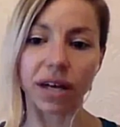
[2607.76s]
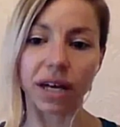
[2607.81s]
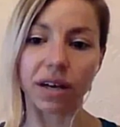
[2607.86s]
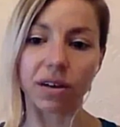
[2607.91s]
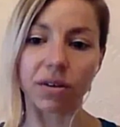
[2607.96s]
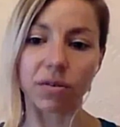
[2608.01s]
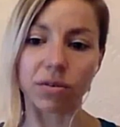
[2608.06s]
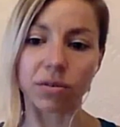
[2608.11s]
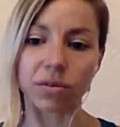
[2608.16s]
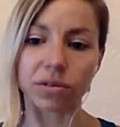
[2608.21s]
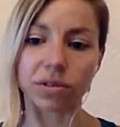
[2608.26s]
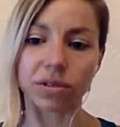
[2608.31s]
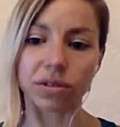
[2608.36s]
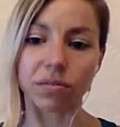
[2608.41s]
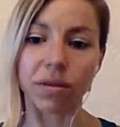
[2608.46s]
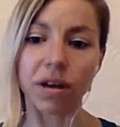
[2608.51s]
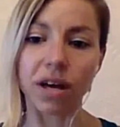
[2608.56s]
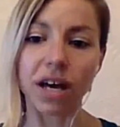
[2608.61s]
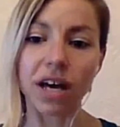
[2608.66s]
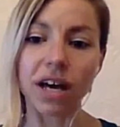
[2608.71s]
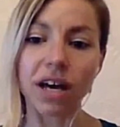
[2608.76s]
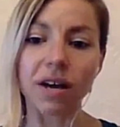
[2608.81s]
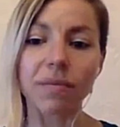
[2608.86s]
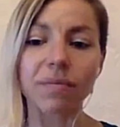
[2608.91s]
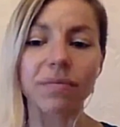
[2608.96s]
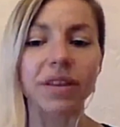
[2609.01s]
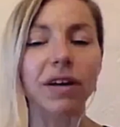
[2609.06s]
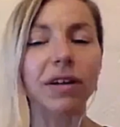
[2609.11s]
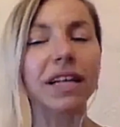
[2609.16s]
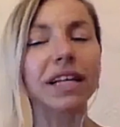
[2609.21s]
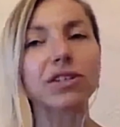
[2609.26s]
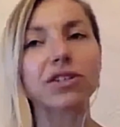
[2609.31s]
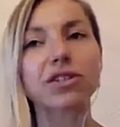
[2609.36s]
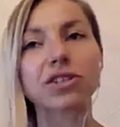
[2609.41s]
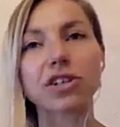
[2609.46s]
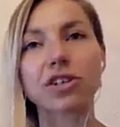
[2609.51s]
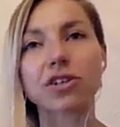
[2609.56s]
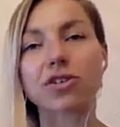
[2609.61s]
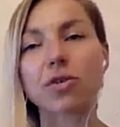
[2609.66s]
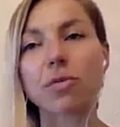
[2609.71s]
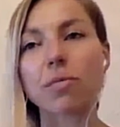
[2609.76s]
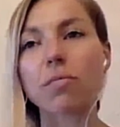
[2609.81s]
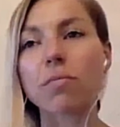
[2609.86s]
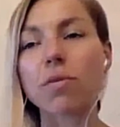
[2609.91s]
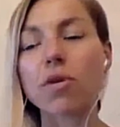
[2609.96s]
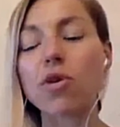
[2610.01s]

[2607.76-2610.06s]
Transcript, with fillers: Okay, awesome. Now let's just